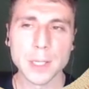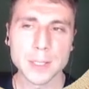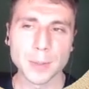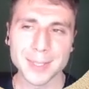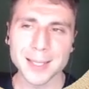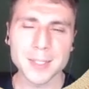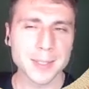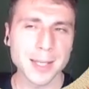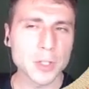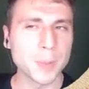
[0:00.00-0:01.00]
So it
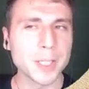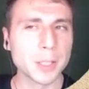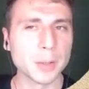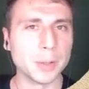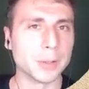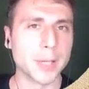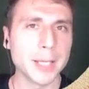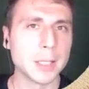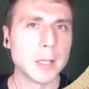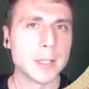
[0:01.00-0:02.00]
sounds pretty good,
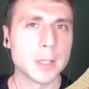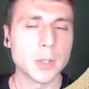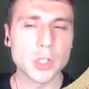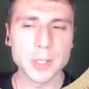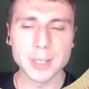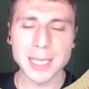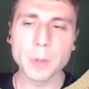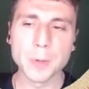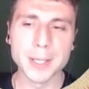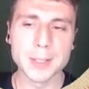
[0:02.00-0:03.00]
right? So you just
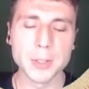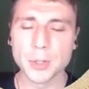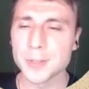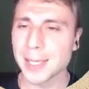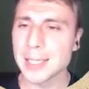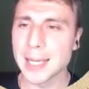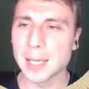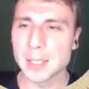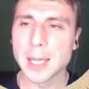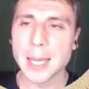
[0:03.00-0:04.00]
enable this, you say
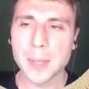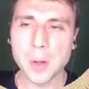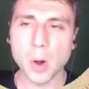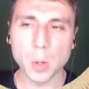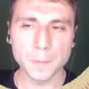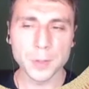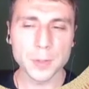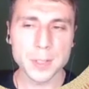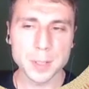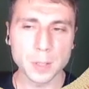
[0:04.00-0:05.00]
yes, and all of your
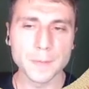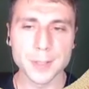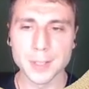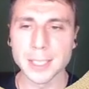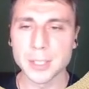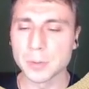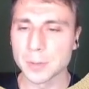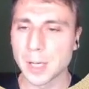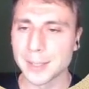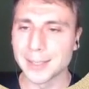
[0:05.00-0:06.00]
services that you
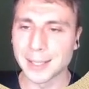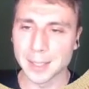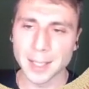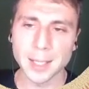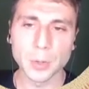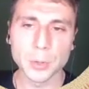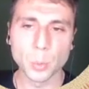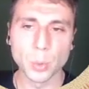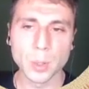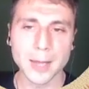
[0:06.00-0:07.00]
run in the cloud
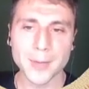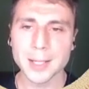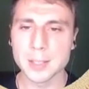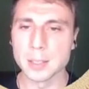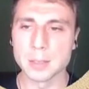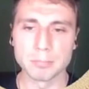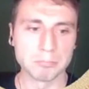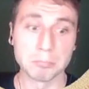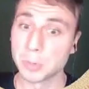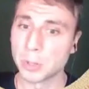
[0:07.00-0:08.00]
will have access.
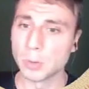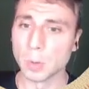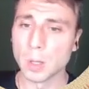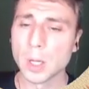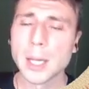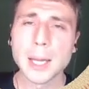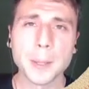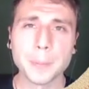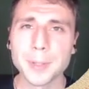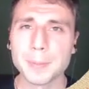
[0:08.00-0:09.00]
Cool.
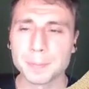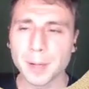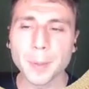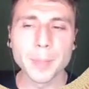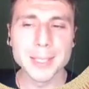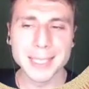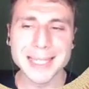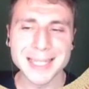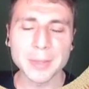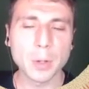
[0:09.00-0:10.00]
But the problem is,
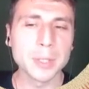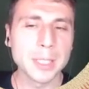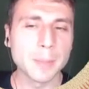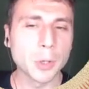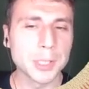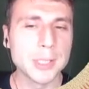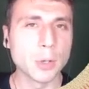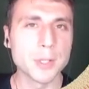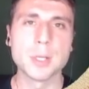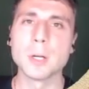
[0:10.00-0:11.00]
it's not only about
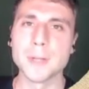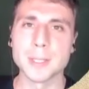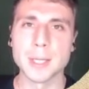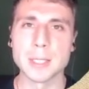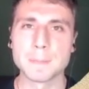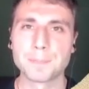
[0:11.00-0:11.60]
your services.